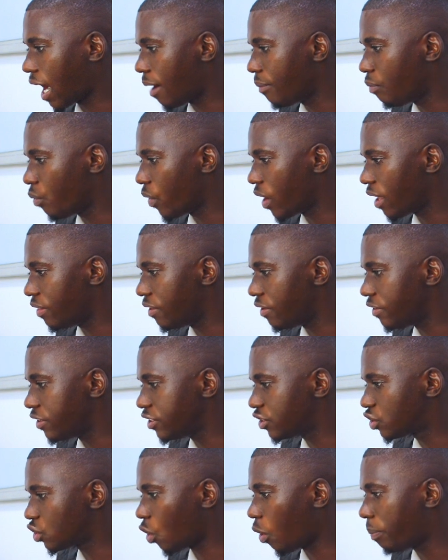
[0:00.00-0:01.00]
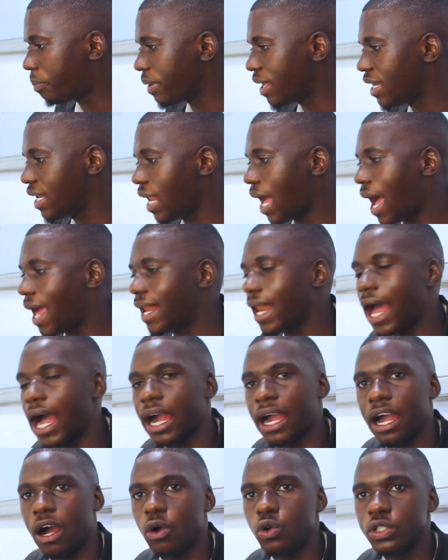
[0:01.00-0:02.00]
come where there is open an
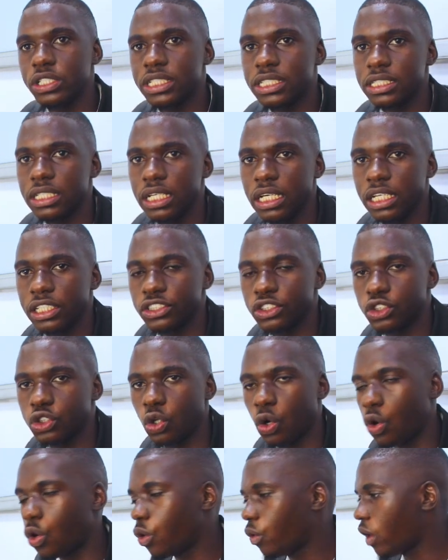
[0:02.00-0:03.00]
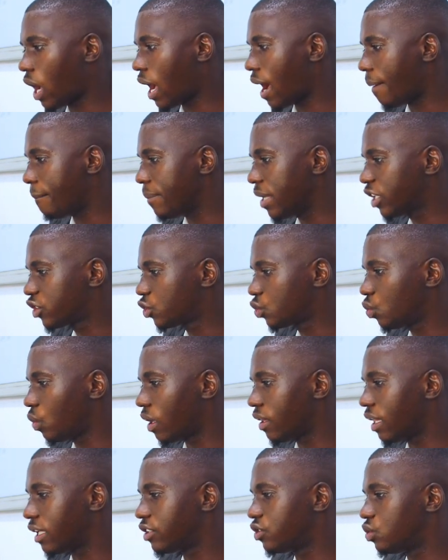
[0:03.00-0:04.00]
account. So make
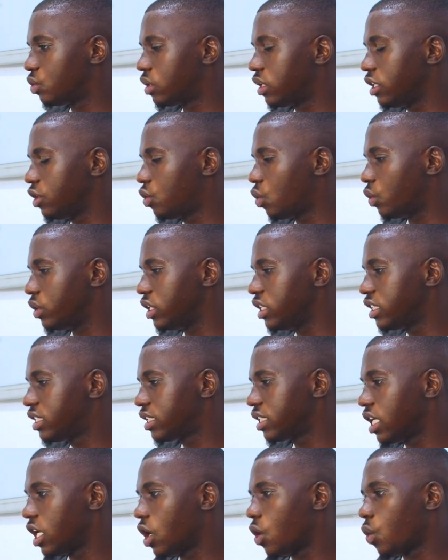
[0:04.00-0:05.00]
sure that you click on it.